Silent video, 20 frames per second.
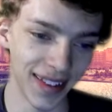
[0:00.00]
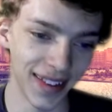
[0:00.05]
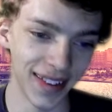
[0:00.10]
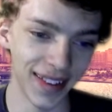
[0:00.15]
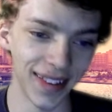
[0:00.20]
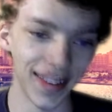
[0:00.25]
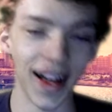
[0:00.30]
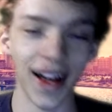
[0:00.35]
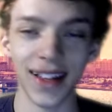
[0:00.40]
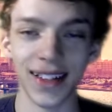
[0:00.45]

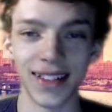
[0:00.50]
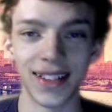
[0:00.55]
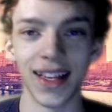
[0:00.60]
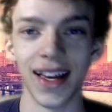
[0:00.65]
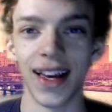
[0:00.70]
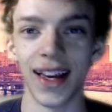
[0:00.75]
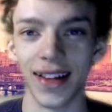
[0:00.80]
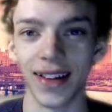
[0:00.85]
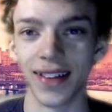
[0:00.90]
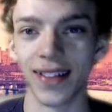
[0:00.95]
Not
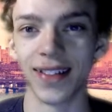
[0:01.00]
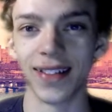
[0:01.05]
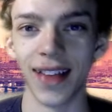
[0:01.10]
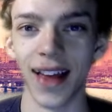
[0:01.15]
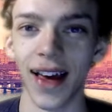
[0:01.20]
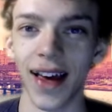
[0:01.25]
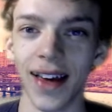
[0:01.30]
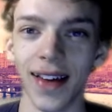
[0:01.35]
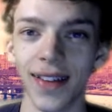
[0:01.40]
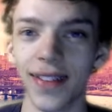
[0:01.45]
saying
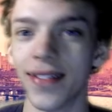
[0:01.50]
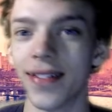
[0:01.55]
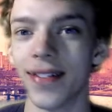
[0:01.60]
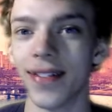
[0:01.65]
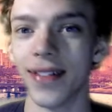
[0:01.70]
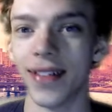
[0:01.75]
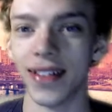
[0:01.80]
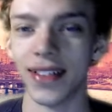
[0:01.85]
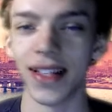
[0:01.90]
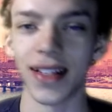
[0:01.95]
that
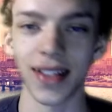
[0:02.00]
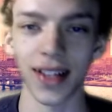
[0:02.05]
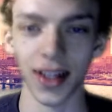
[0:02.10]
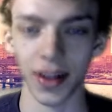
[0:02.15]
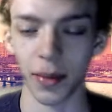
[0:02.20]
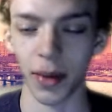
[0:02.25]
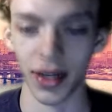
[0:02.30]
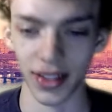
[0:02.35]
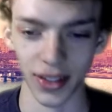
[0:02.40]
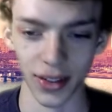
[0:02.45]
he's not talking
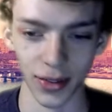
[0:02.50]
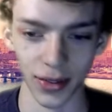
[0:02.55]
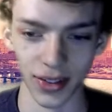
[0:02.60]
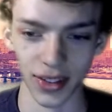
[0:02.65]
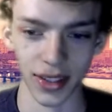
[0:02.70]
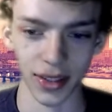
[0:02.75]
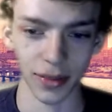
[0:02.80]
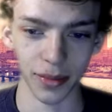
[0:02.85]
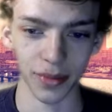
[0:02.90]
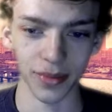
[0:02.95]
about his own
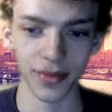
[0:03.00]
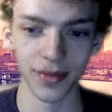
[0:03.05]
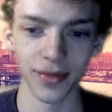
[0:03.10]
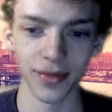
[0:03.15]
team.